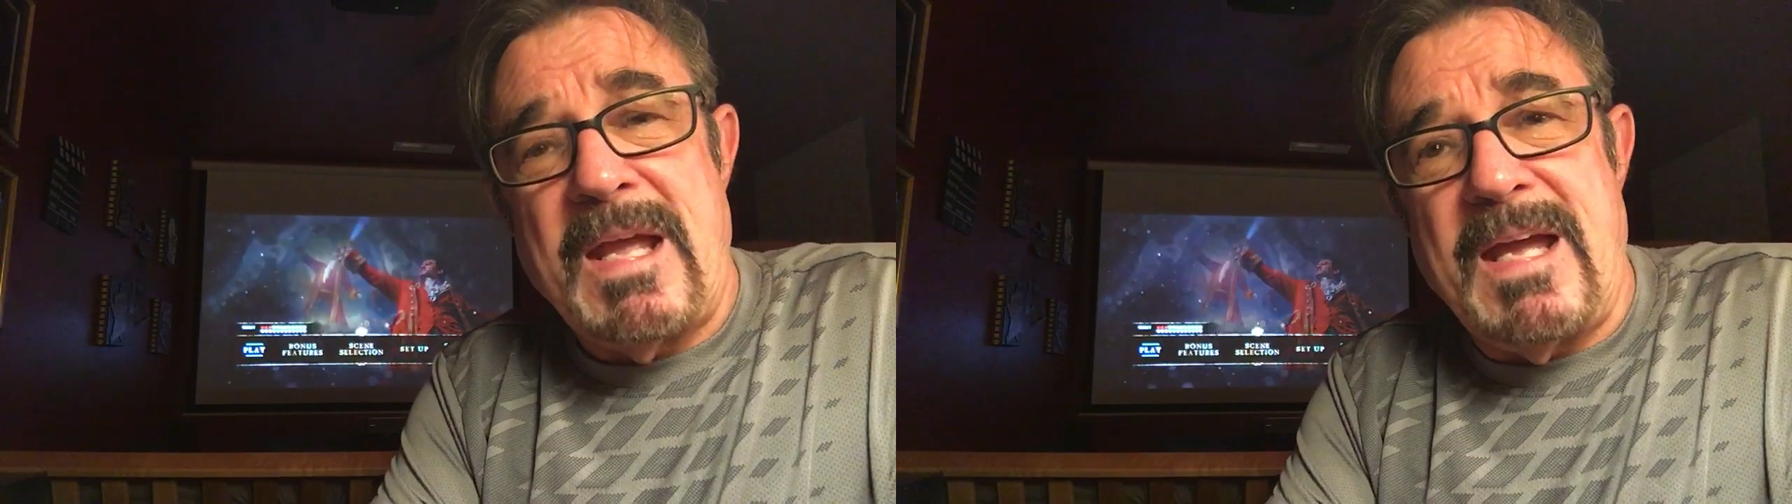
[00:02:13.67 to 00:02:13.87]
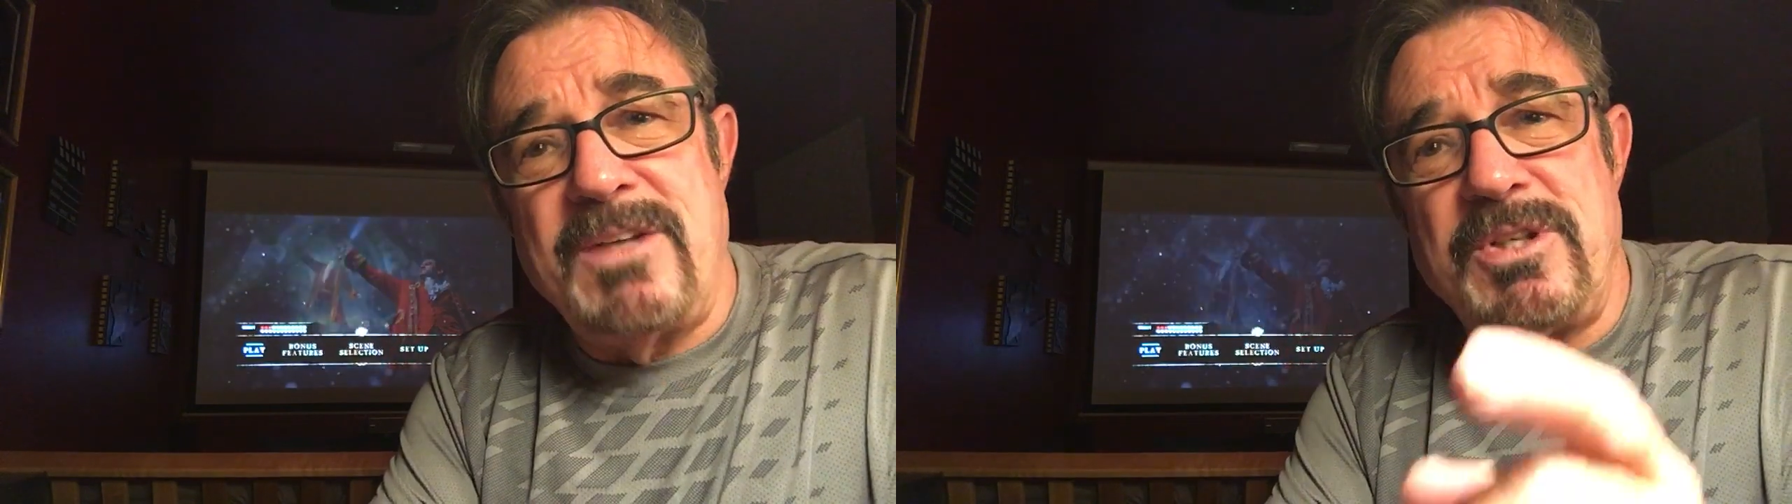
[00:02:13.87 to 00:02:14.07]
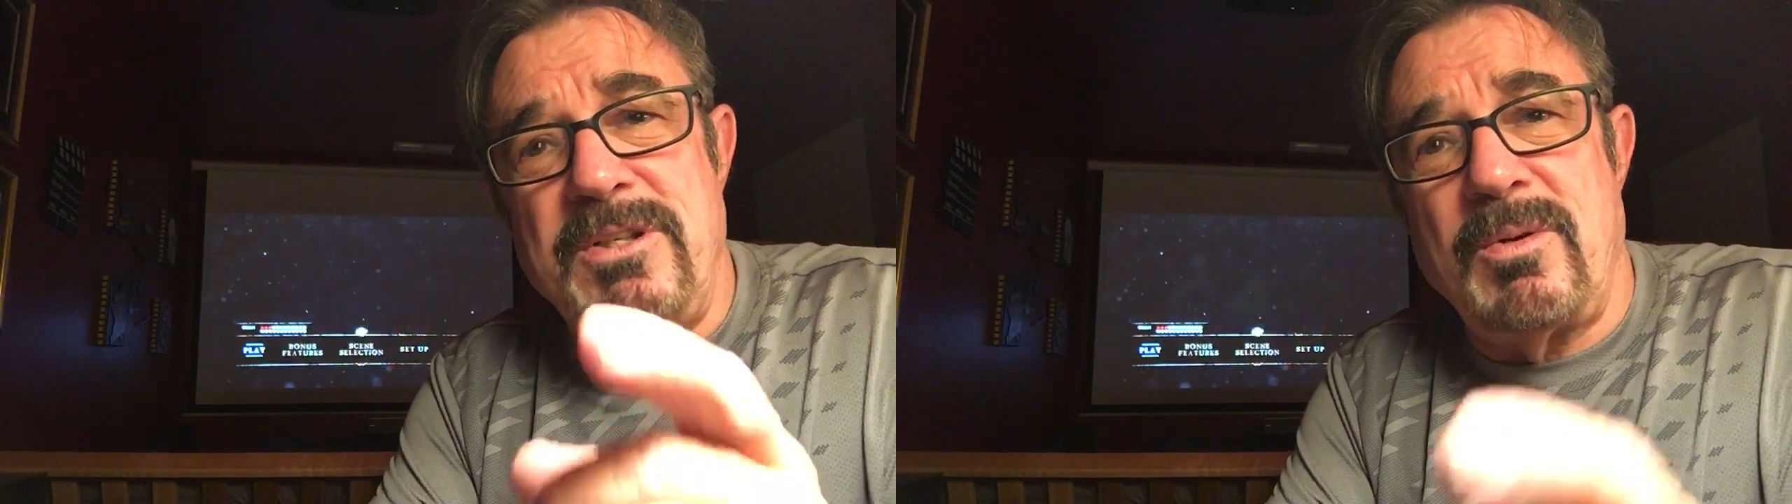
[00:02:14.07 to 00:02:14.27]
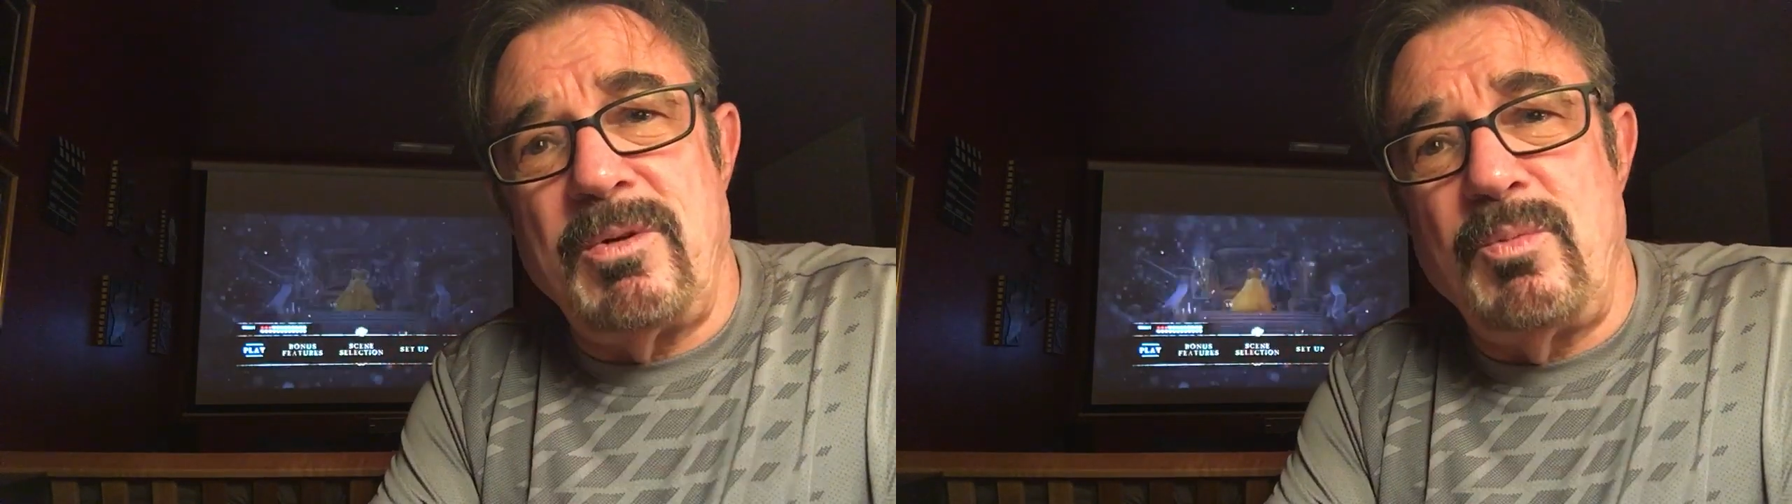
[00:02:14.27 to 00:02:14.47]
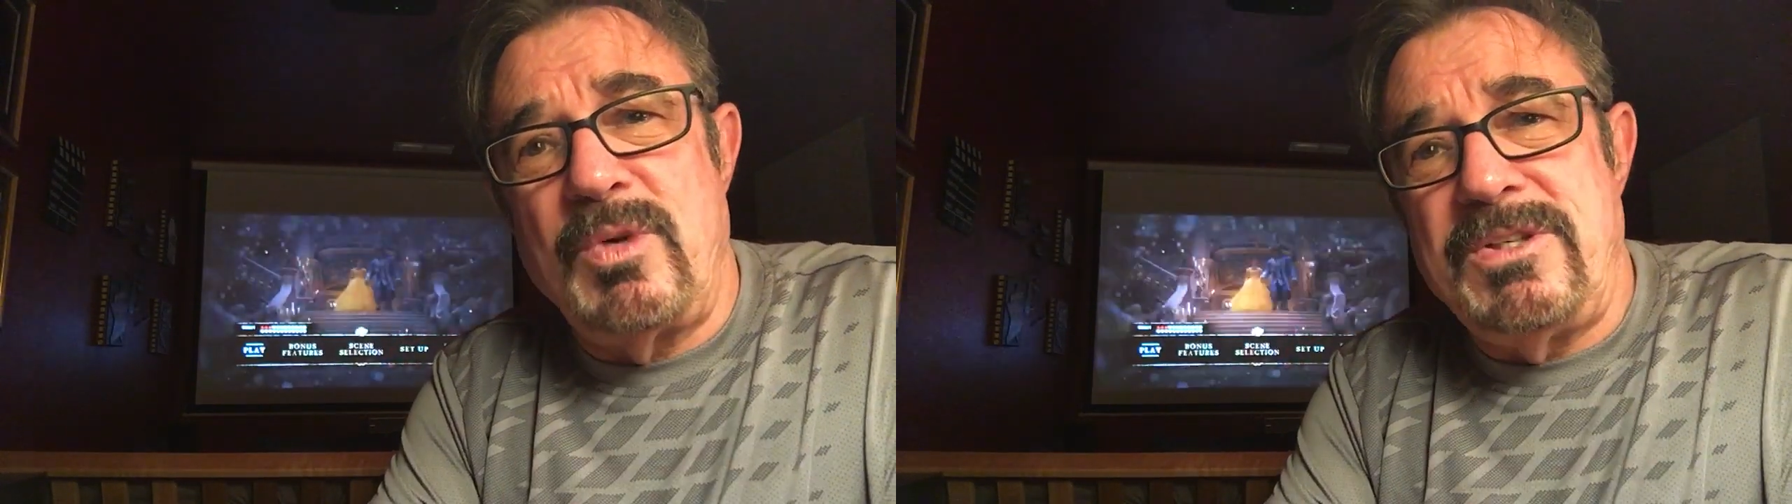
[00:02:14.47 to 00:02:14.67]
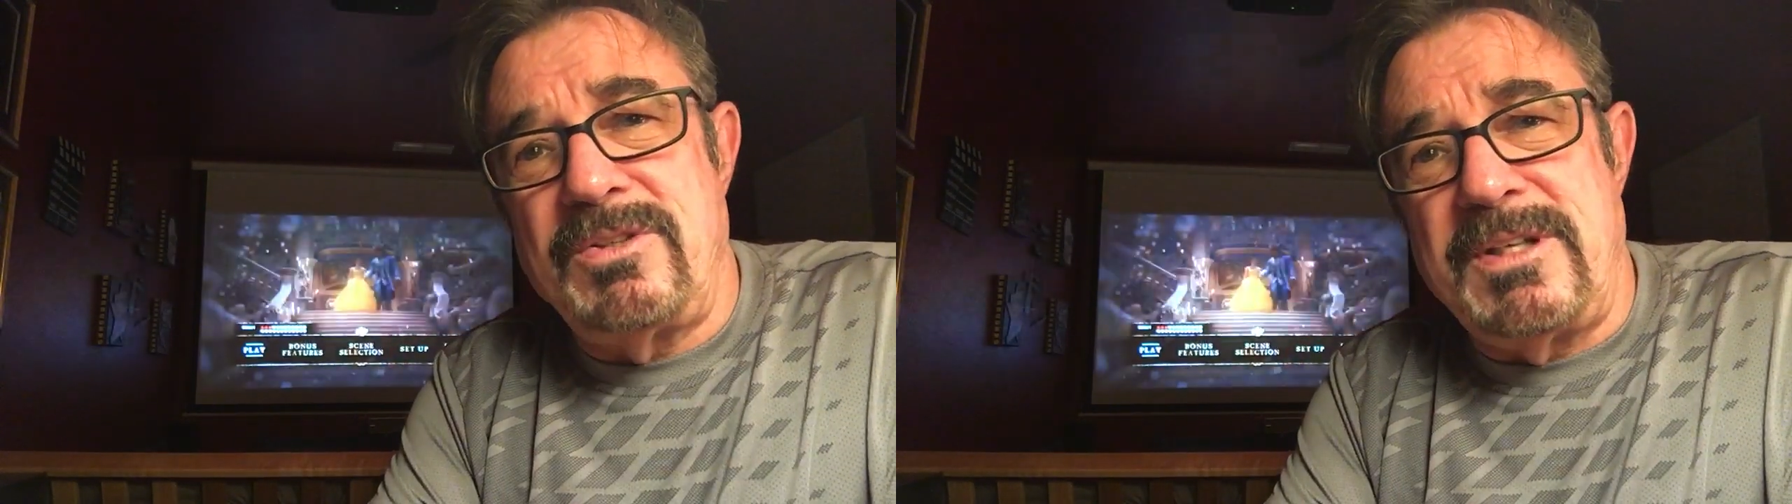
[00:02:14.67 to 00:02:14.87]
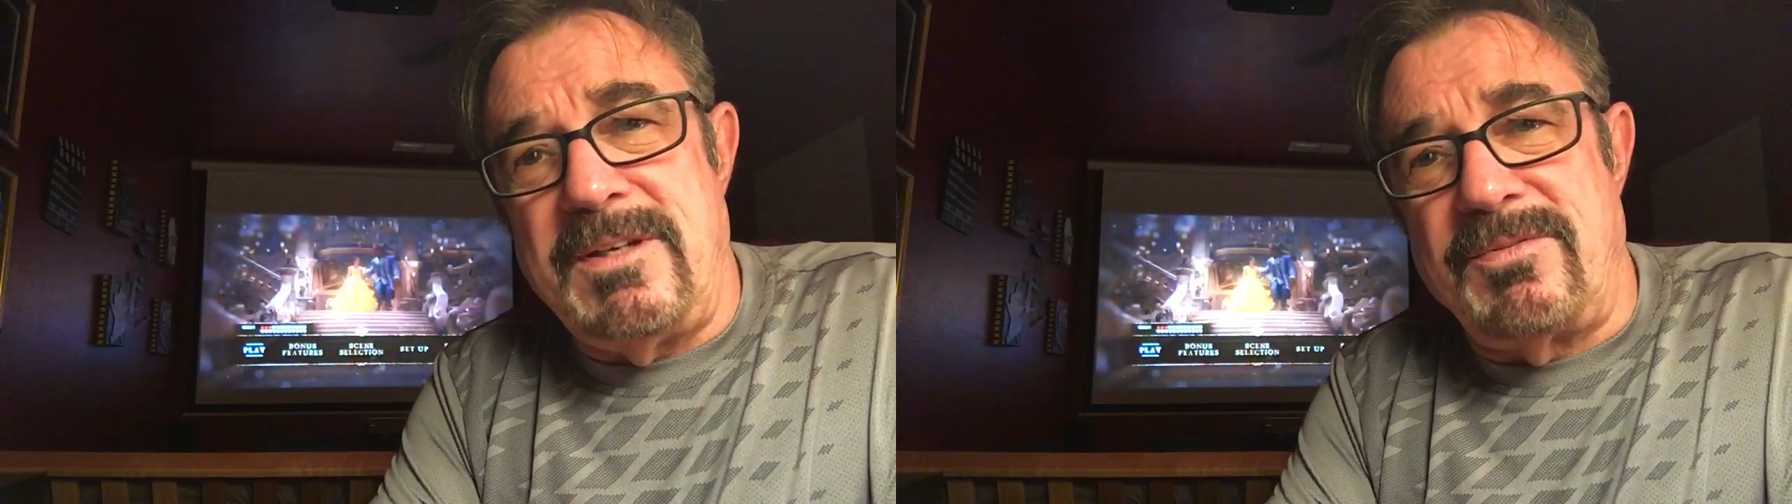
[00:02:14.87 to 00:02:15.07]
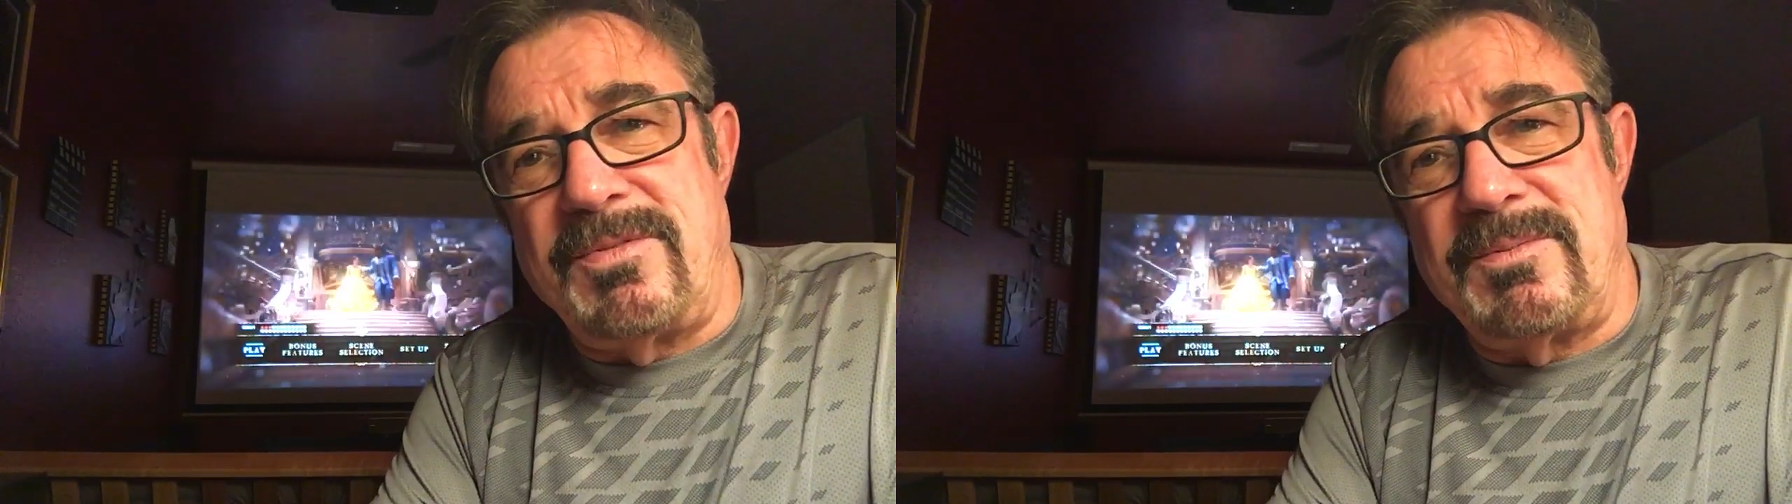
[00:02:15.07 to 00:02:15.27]
And she told him, when you
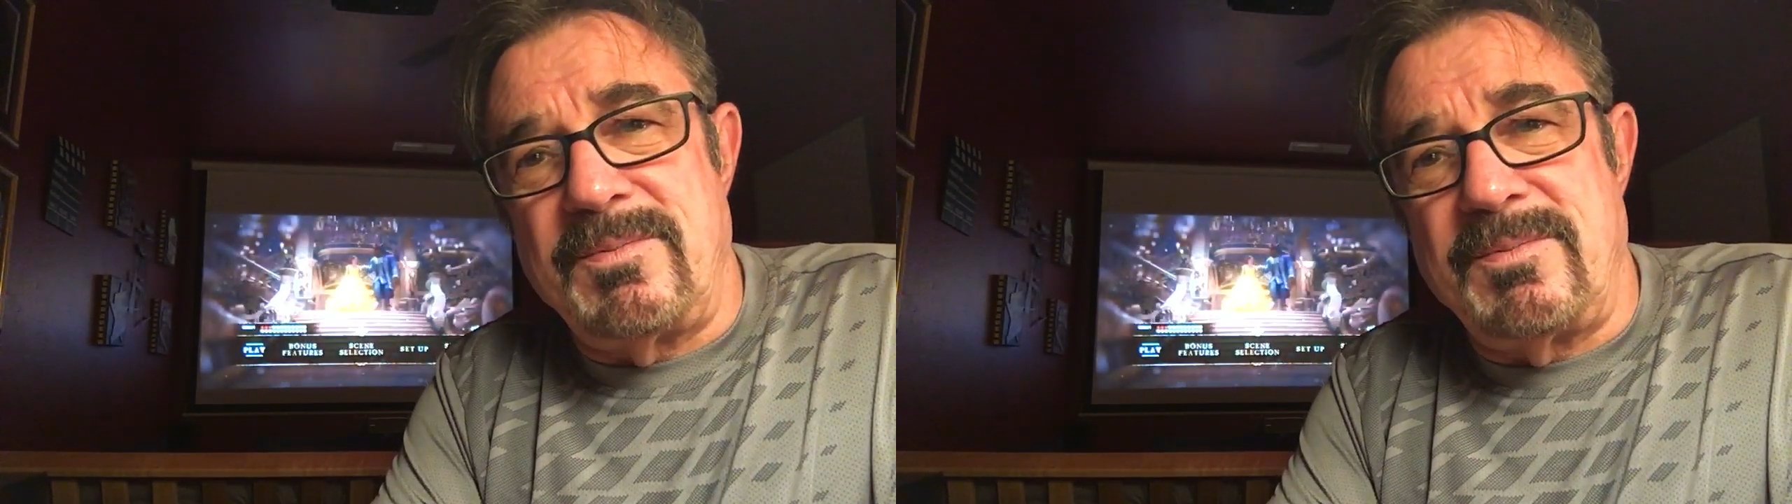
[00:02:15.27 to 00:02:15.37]
leave,